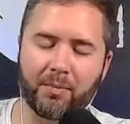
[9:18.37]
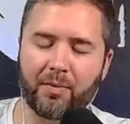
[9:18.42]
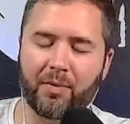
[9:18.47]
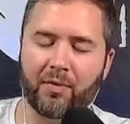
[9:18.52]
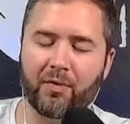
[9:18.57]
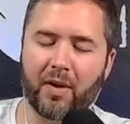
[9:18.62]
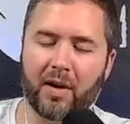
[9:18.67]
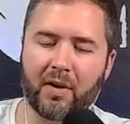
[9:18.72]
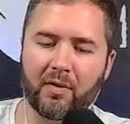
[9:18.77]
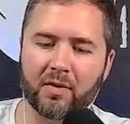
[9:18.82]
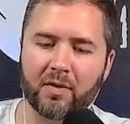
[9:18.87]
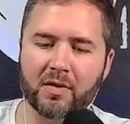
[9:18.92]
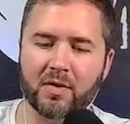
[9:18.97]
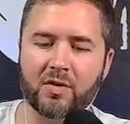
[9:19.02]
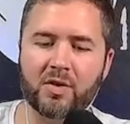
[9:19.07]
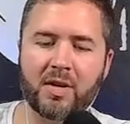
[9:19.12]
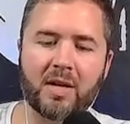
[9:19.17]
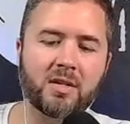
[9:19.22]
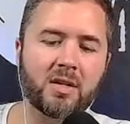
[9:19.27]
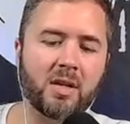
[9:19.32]
Freddy versus
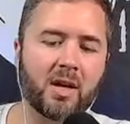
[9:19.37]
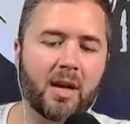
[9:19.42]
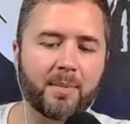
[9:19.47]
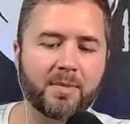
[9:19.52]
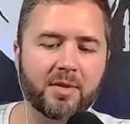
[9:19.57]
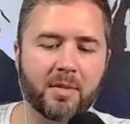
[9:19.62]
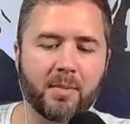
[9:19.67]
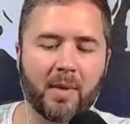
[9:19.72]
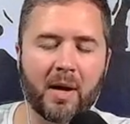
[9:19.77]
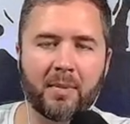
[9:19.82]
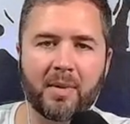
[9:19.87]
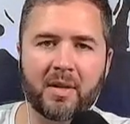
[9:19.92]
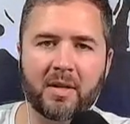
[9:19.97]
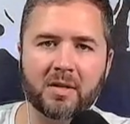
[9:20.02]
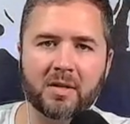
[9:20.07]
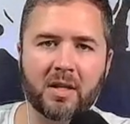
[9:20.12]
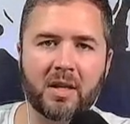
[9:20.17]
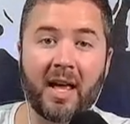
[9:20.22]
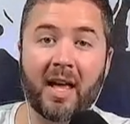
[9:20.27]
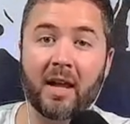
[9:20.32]
Jason comes to mind
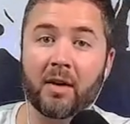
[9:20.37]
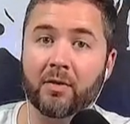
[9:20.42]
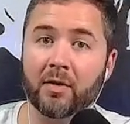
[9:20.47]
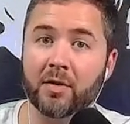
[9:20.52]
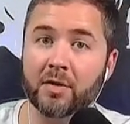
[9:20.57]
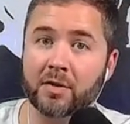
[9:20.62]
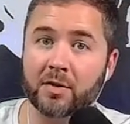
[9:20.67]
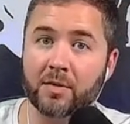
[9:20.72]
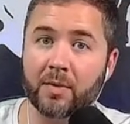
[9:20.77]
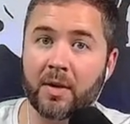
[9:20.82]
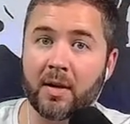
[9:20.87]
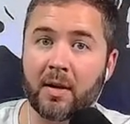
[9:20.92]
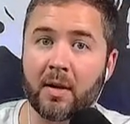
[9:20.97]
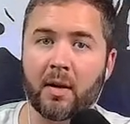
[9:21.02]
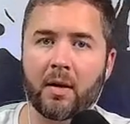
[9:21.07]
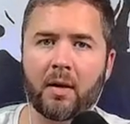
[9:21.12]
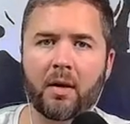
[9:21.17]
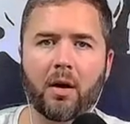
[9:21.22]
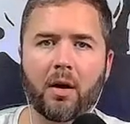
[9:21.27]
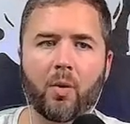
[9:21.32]
because of the anniversary
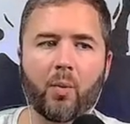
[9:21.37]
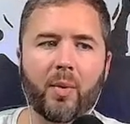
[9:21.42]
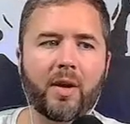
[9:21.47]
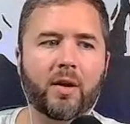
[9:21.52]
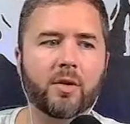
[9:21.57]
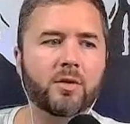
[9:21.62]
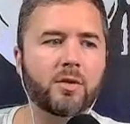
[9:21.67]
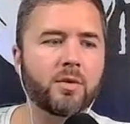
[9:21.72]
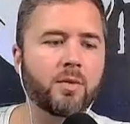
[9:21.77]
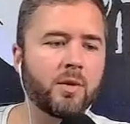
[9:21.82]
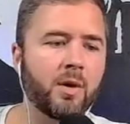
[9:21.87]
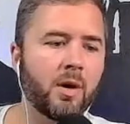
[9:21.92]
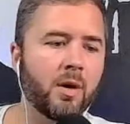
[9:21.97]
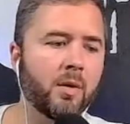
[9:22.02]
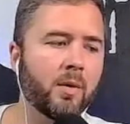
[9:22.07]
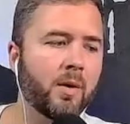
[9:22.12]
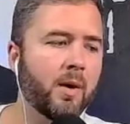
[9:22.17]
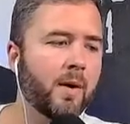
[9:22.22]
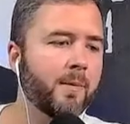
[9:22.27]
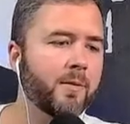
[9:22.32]
a week or two
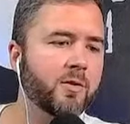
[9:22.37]
ago,